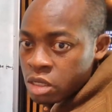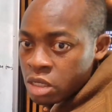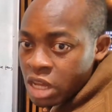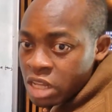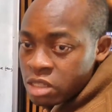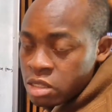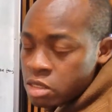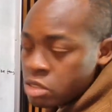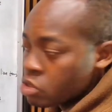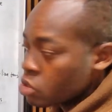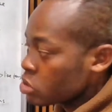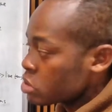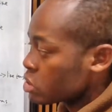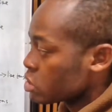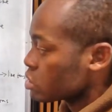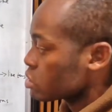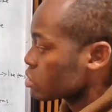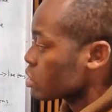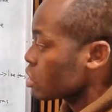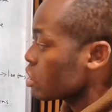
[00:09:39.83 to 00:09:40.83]
That is
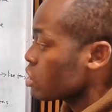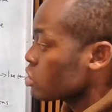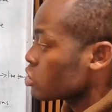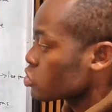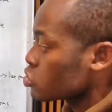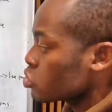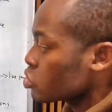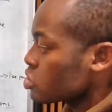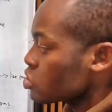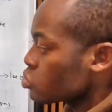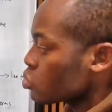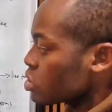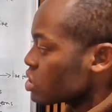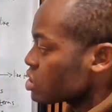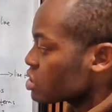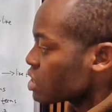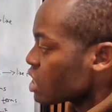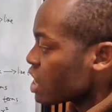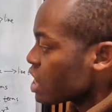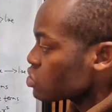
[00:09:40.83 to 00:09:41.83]
just it. So this one
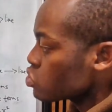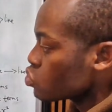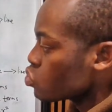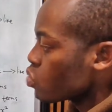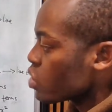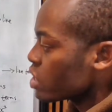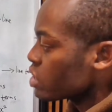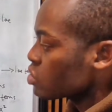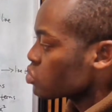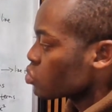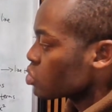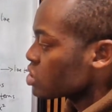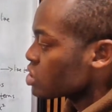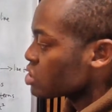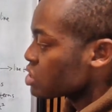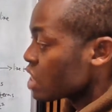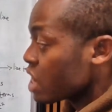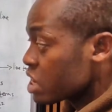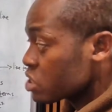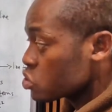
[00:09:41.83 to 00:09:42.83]
is s squared, this one
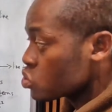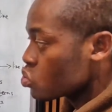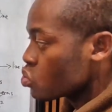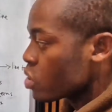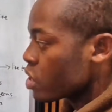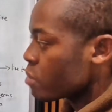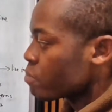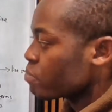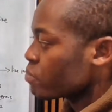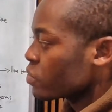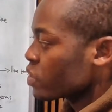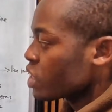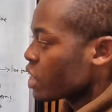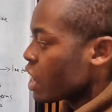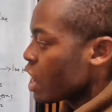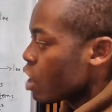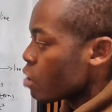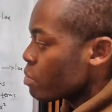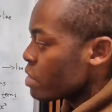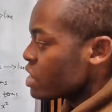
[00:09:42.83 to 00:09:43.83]
is s squared.
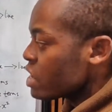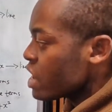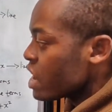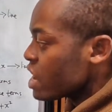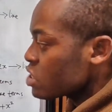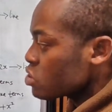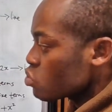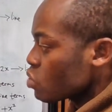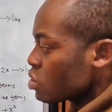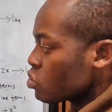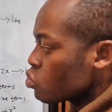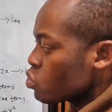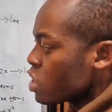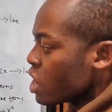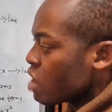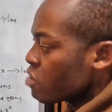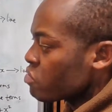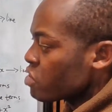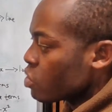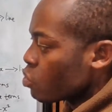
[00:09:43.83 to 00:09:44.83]
How many s squared do we
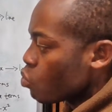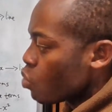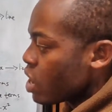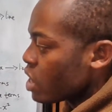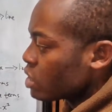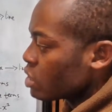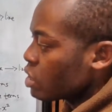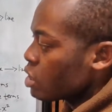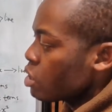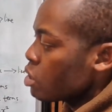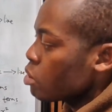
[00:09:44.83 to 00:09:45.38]
have here? 1.